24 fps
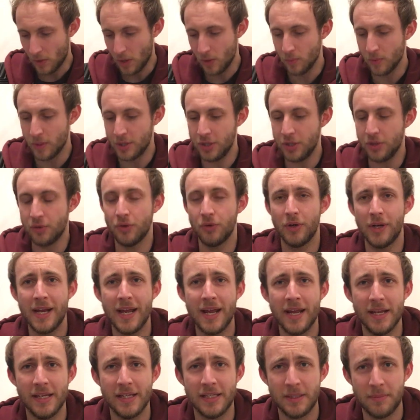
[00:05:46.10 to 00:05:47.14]
When you
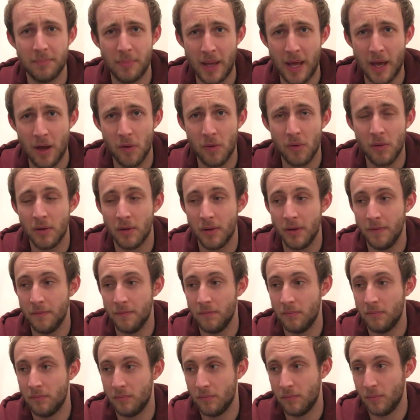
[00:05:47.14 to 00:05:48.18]
create a spell
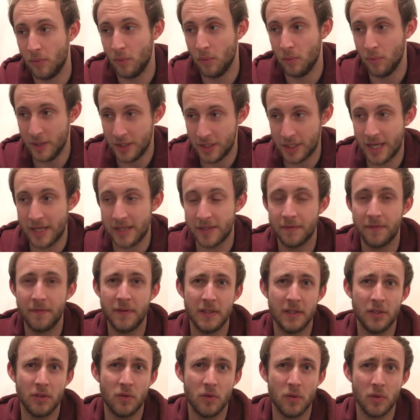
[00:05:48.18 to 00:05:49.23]
which has
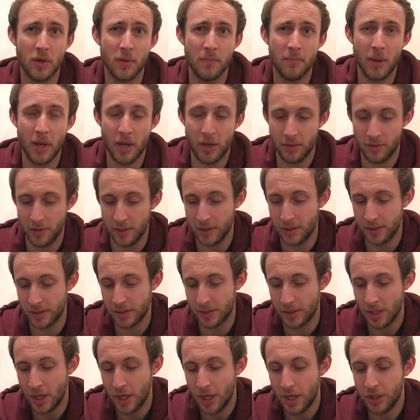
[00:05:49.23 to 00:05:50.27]
physical components,